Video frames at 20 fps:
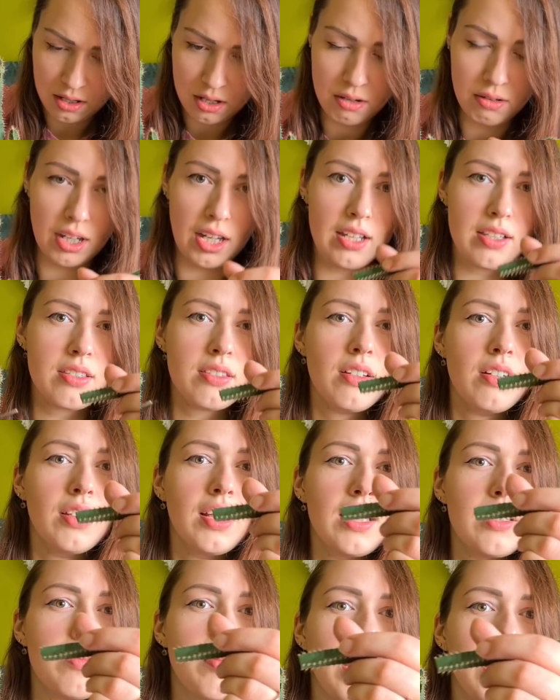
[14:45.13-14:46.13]
Okay, it's
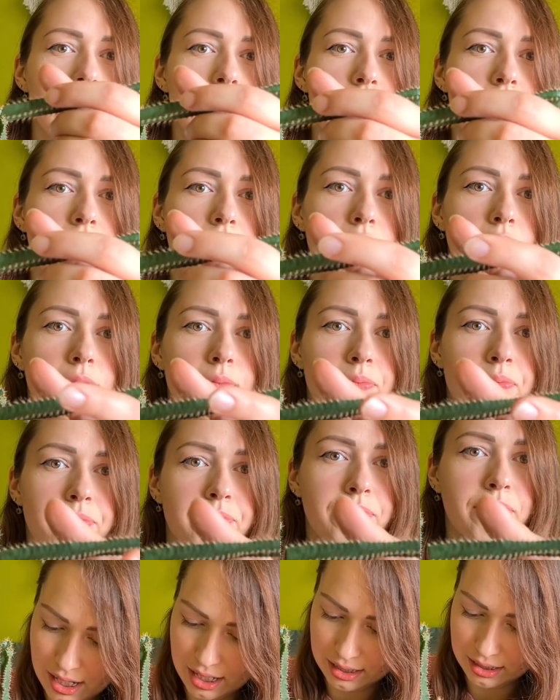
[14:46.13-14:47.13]
not as bad. So
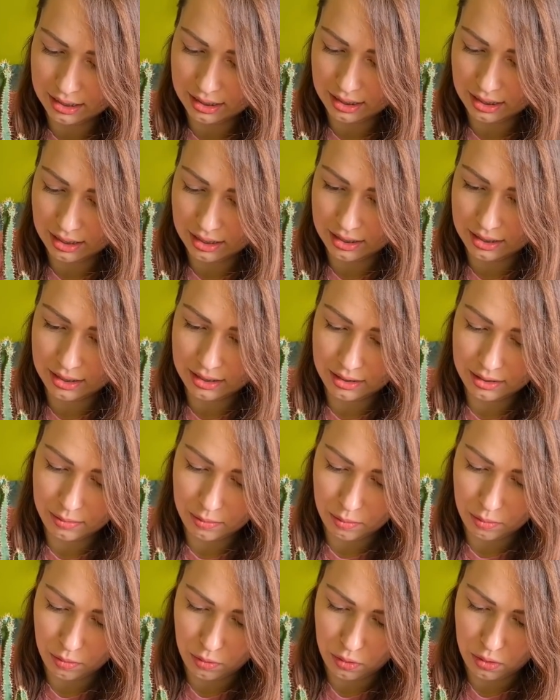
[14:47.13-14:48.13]
let's cut
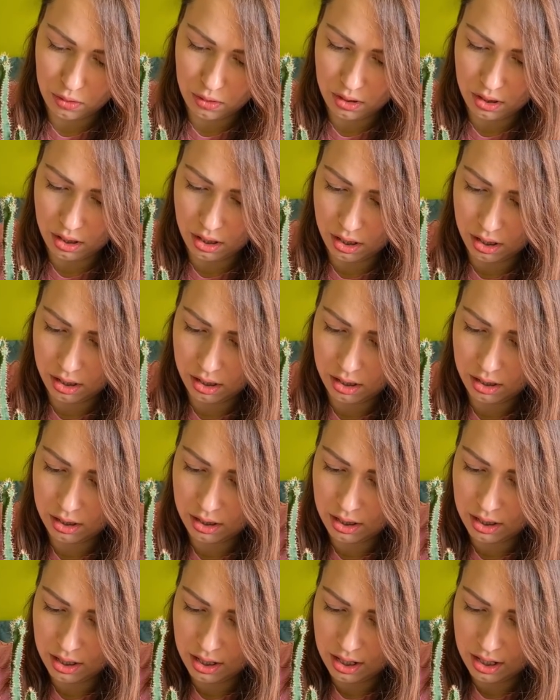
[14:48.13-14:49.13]
more.
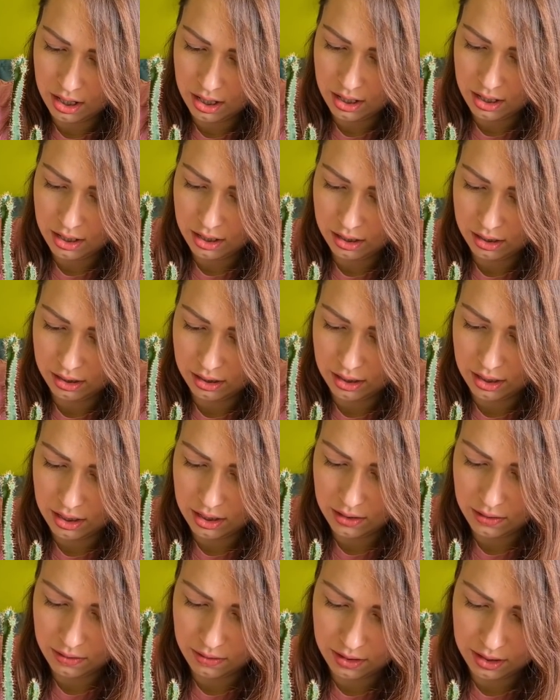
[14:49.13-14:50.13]

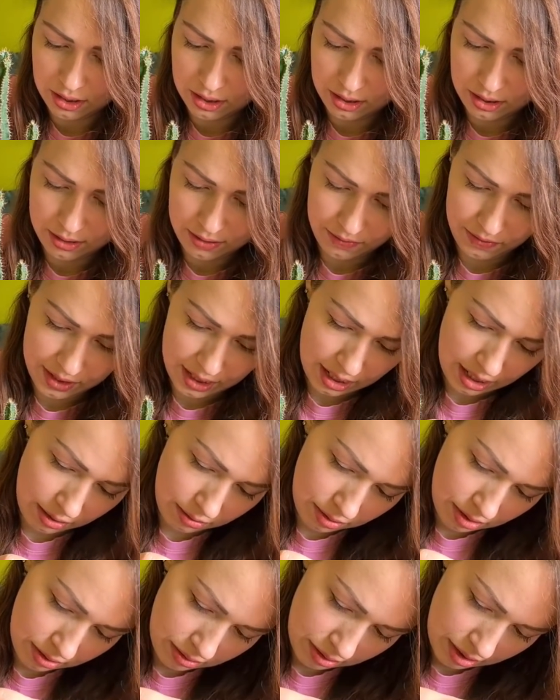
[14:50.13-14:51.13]
This one, I
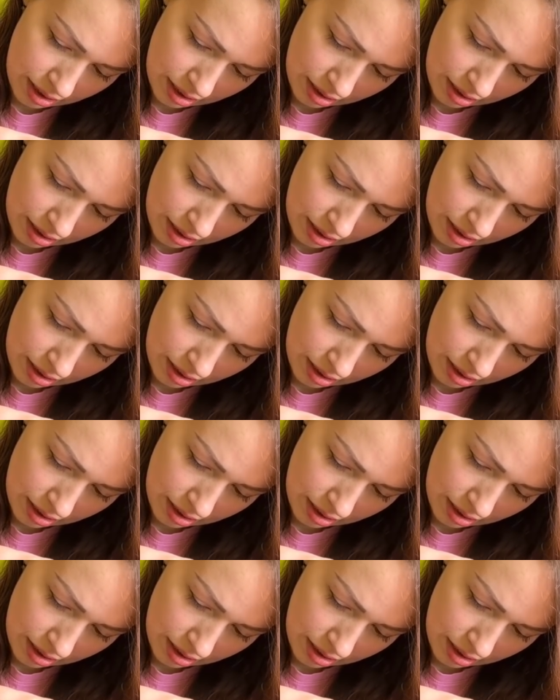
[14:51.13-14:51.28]
want to